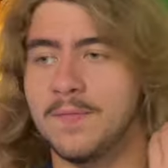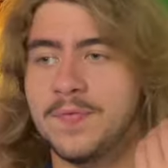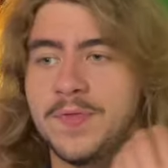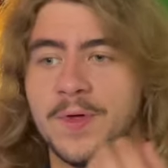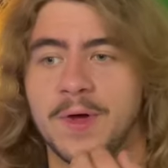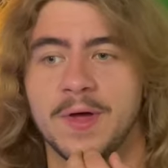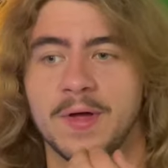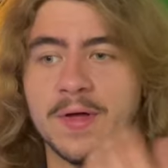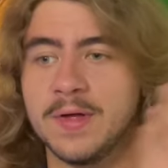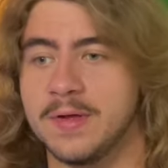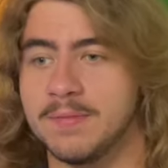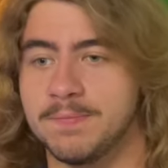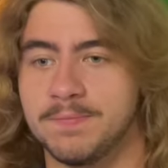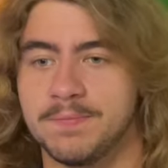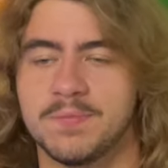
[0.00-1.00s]

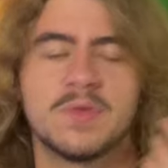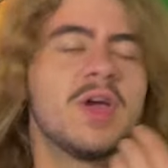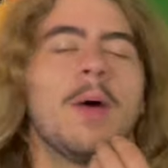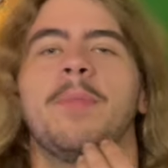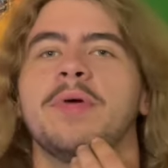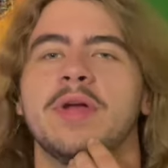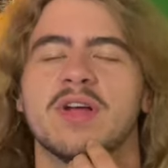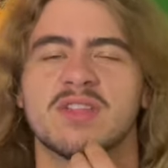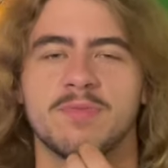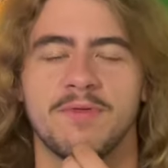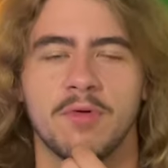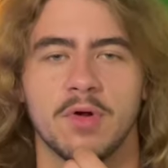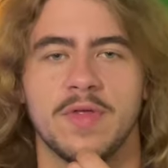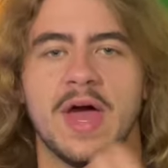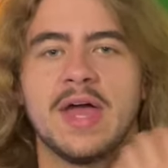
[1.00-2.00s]
The couple years
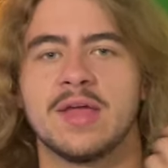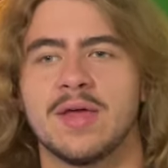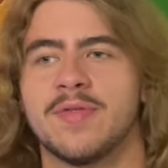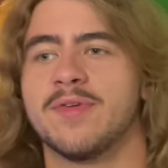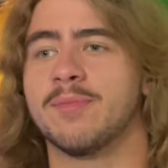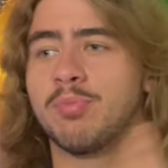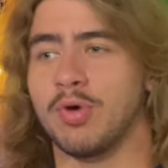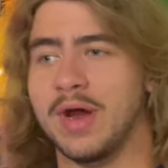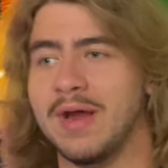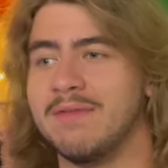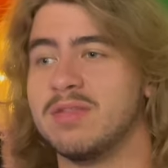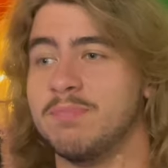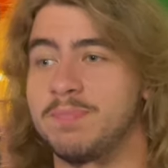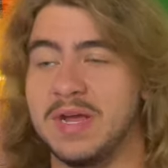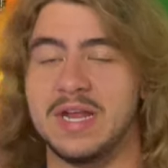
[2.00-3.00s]
before that, you had the
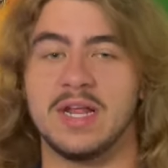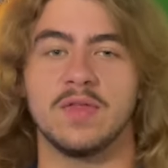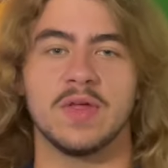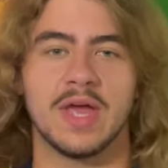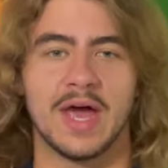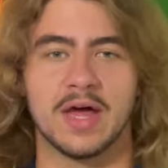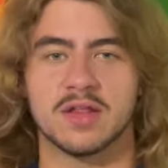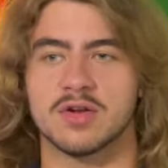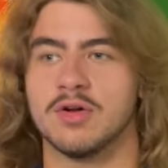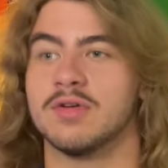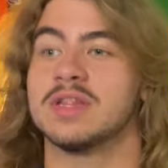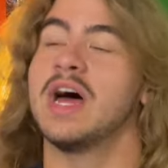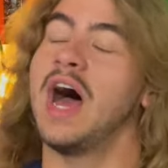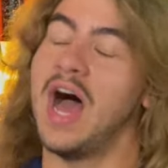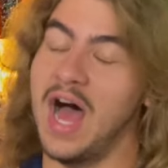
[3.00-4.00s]
Braves beating the
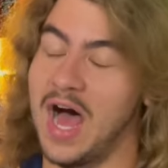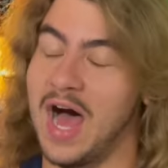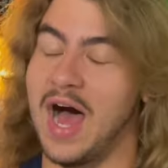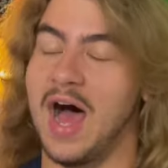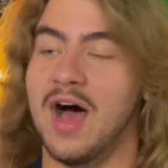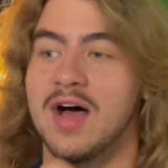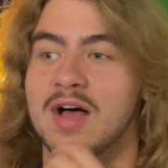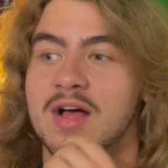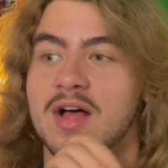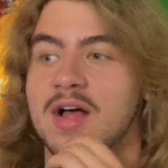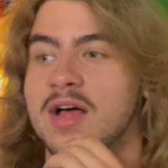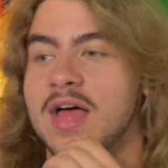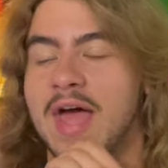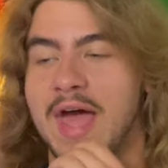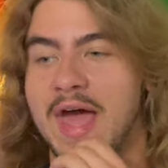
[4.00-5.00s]
Astros, ha,
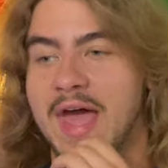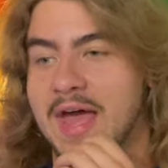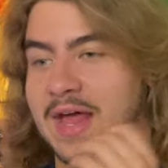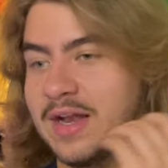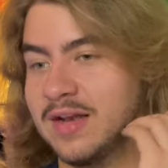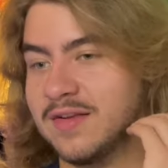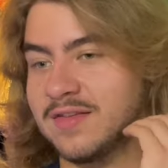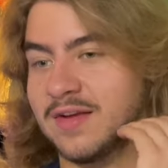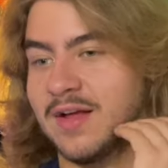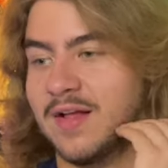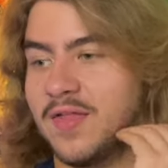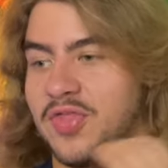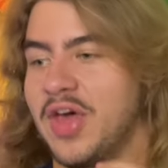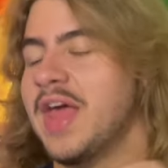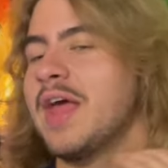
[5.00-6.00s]
and
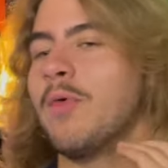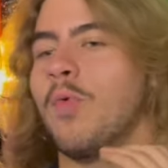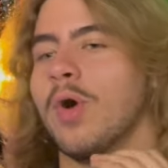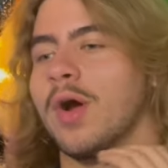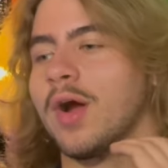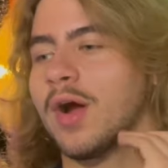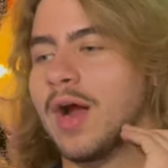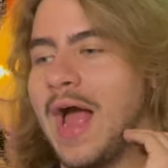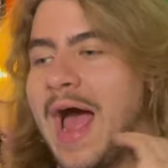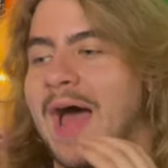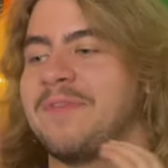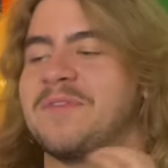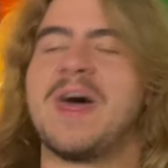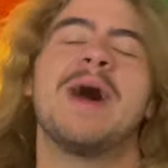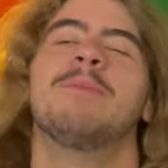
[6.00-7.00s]
they were,
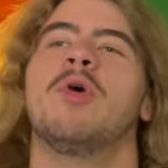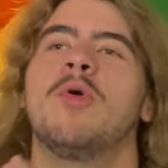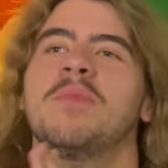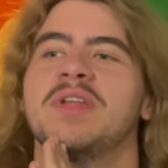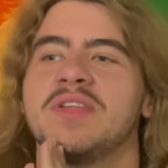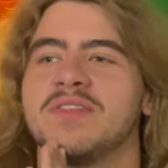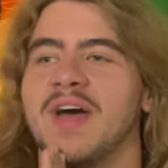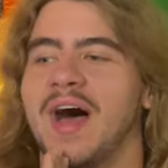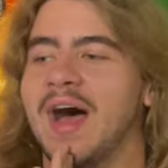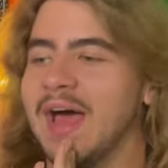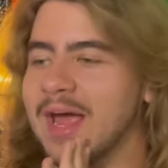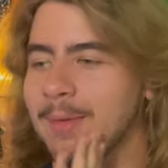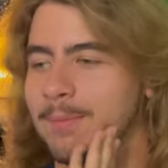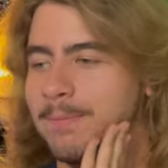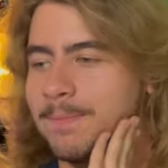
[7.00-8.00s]
at that moment in
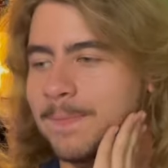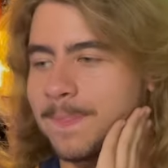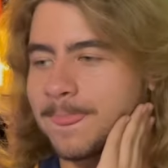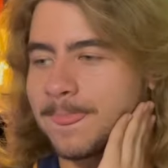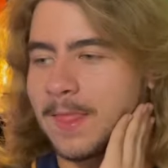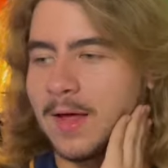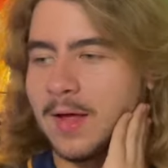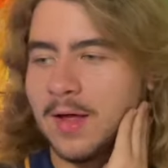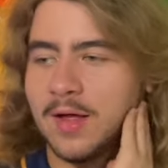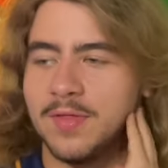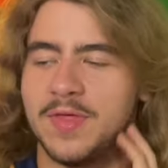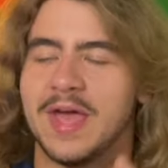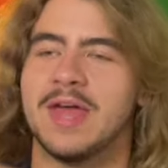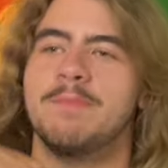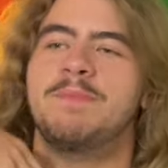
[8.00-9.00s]
time,
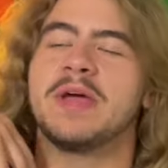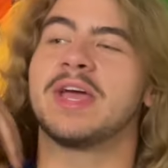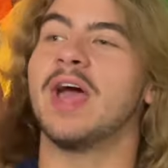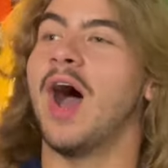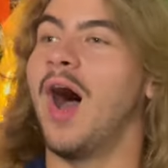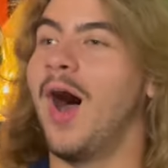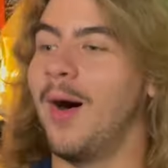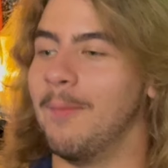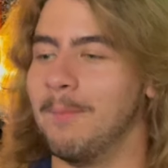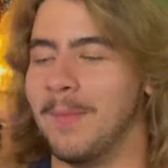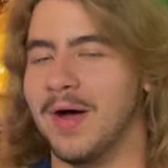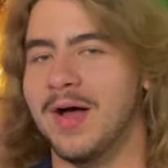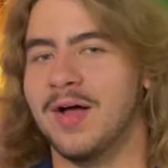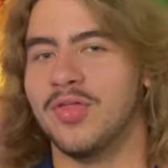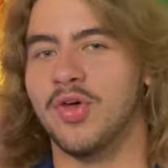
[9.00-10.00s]
they had
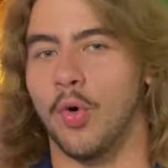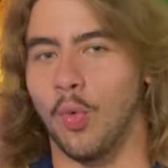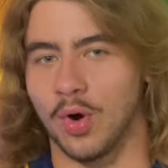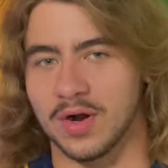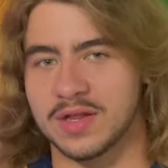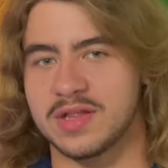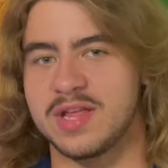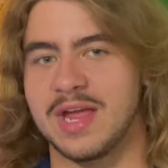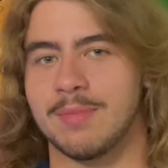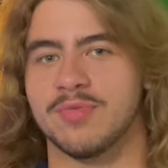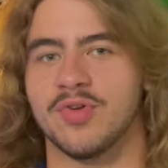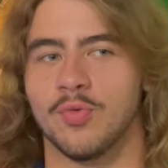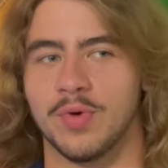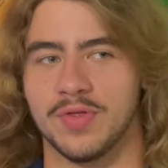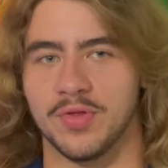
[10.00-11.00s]
become the worst team
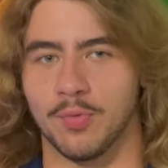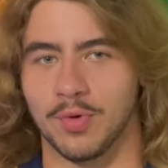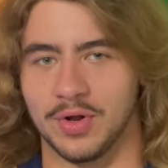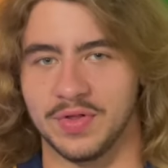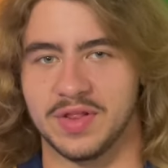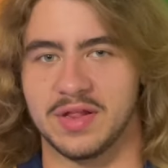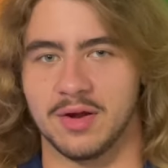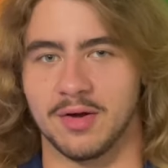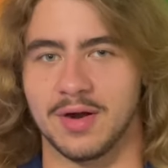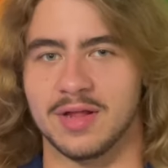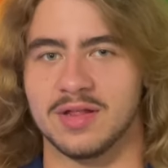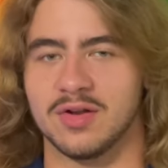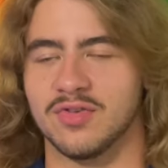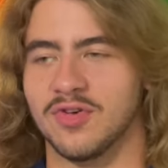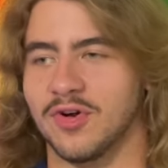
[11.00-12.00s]
to win the World
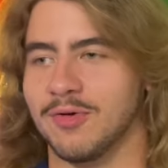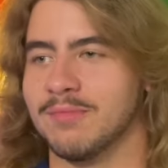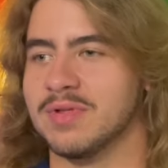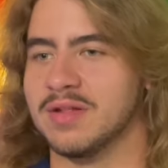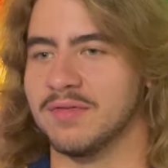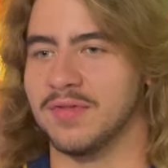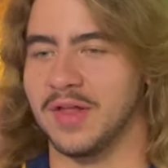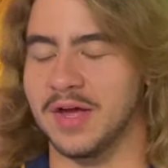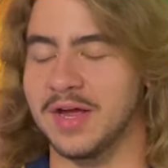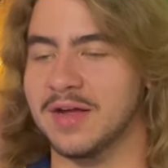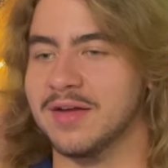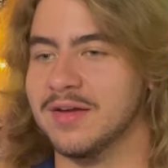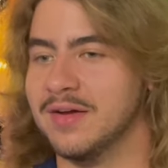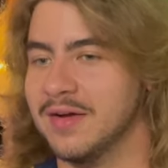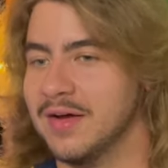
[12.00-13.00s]
Series in terms of
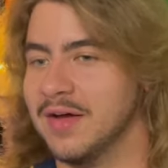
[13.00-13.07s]
like